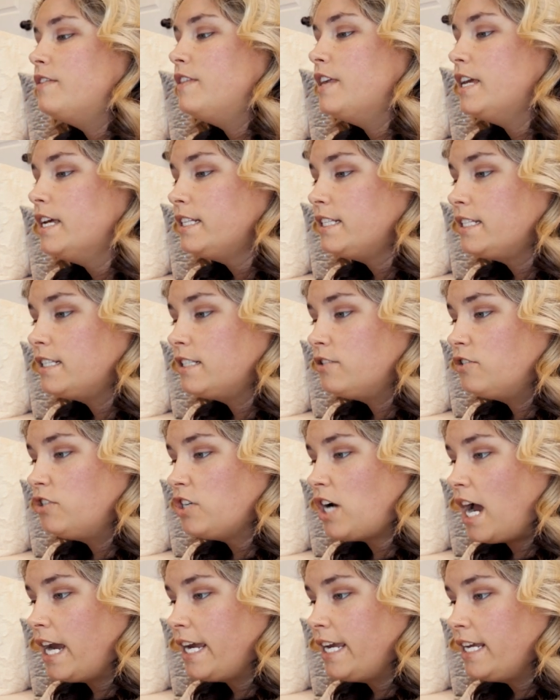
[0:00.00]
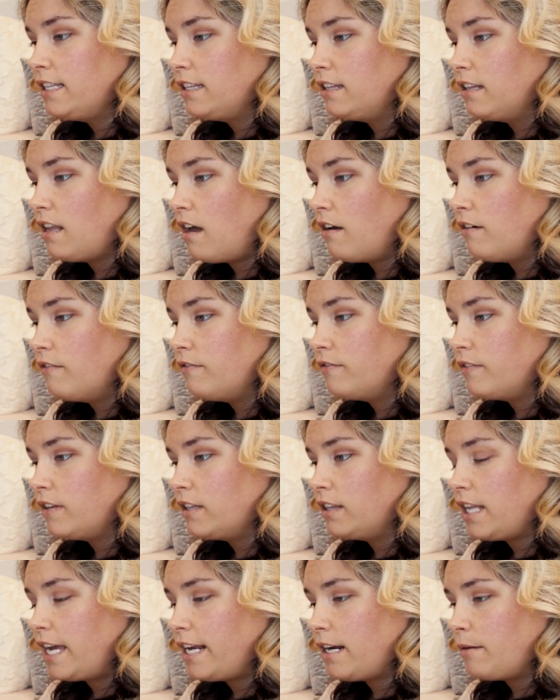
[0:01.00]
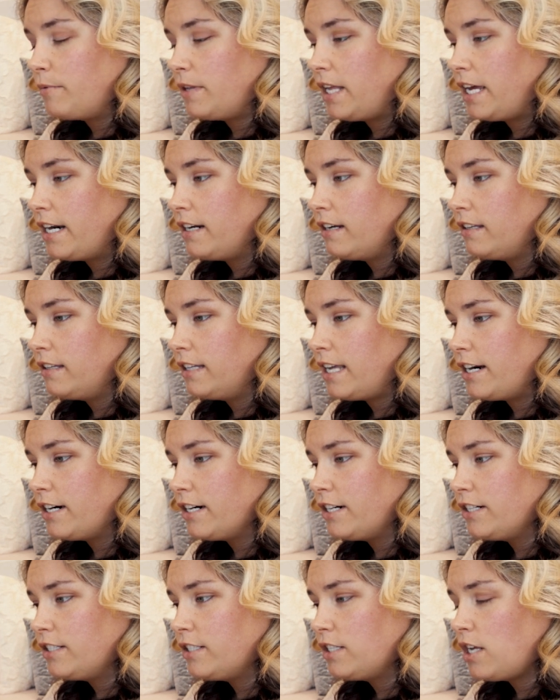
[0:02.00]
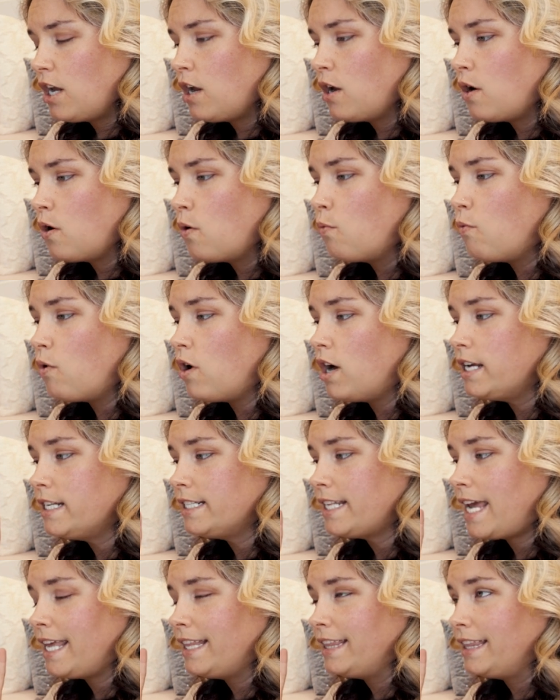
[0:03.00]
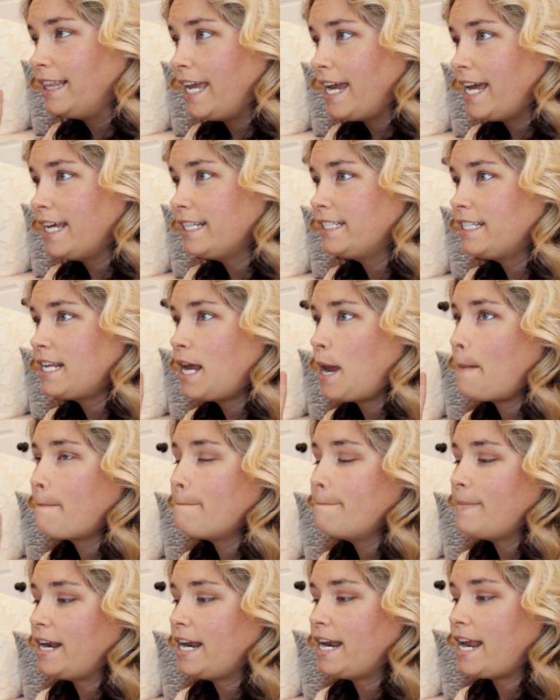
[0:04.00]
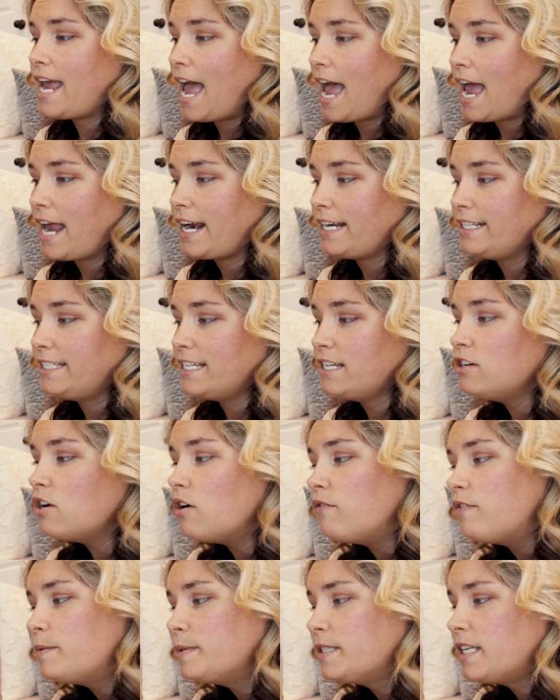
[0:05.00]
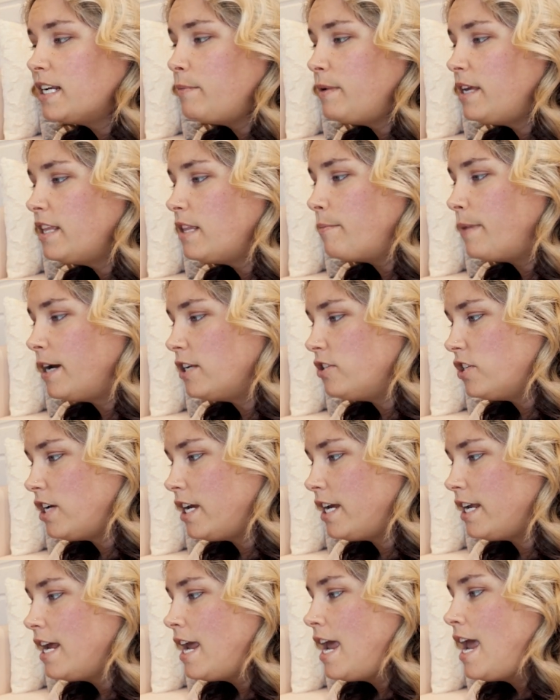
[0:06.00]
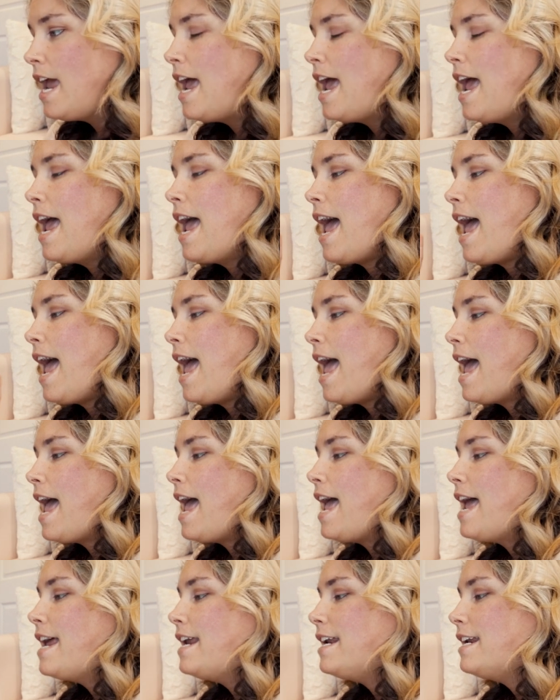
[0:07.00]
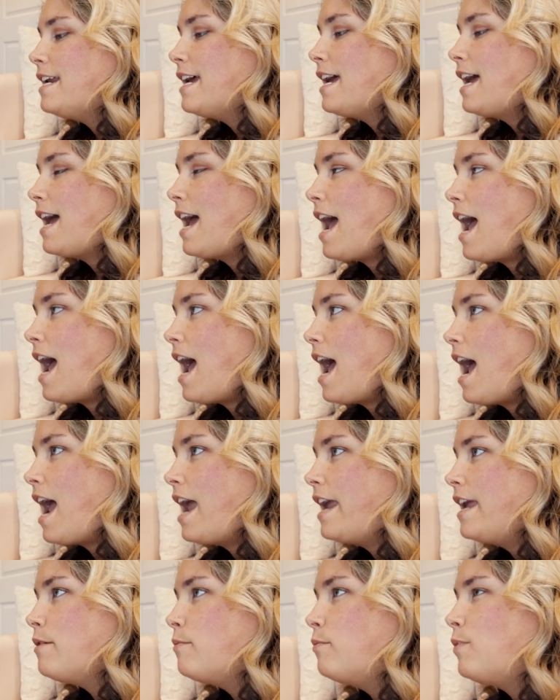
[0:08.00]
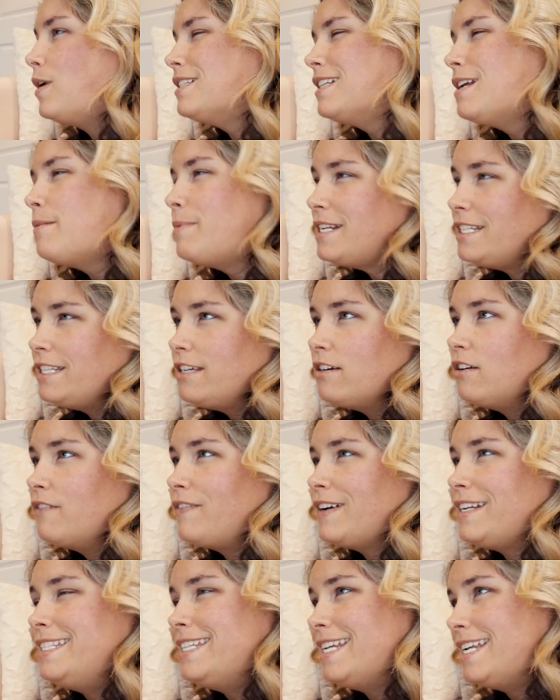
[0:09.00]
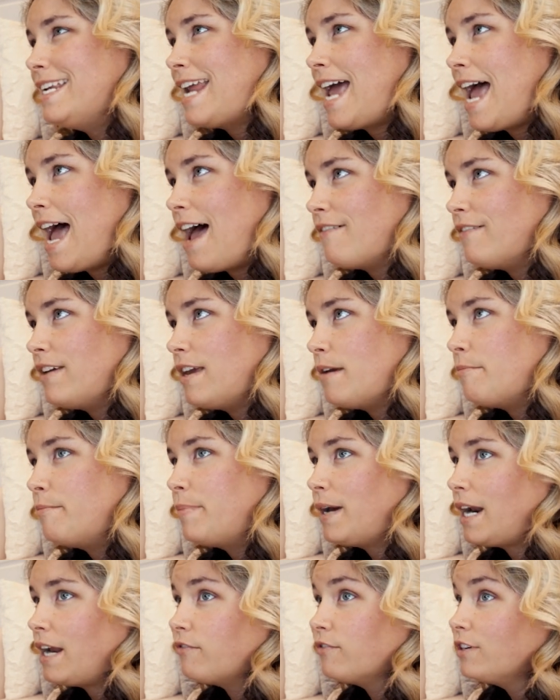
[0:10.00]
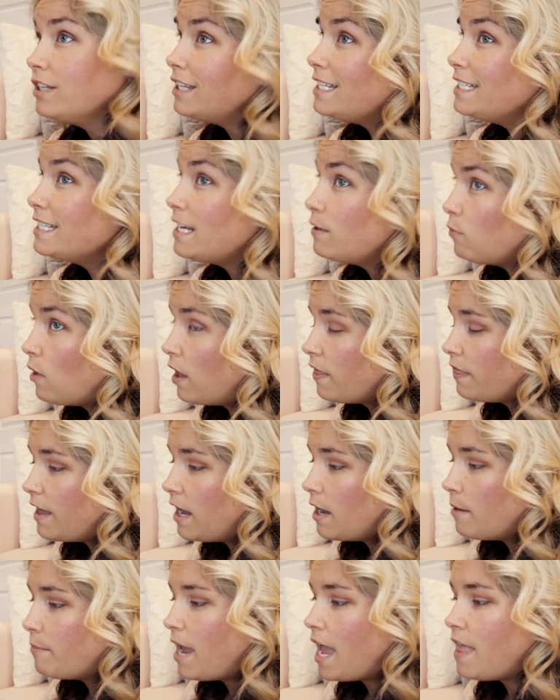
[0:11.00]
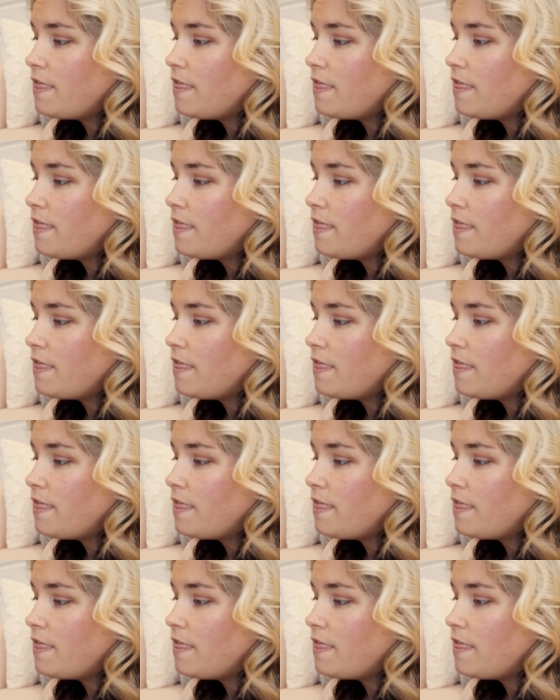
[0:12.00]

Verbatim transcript: This giant love light up letter letters was a last minute ad. I didn't know if it was going to be in the budget and it wasn't a big deal if I didn't have it, but I really did want them.